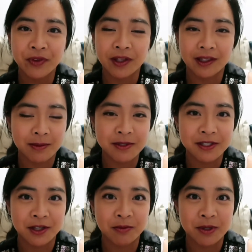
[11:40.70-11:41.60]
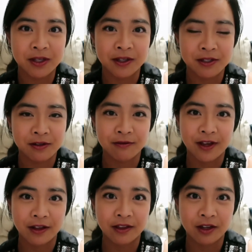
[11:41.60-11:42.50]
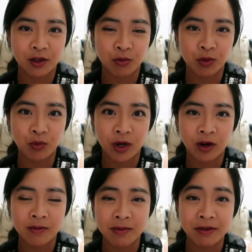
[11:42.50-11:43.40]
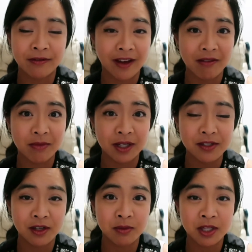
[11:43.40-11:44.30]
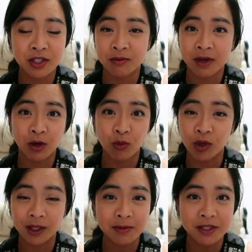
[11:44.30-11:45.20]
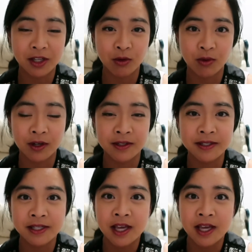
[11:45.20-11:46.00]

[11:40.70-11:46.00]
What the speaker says: lipstick because of the fact that it would wear maybe 5 minutes on me. It didn't matter what lipstick it was.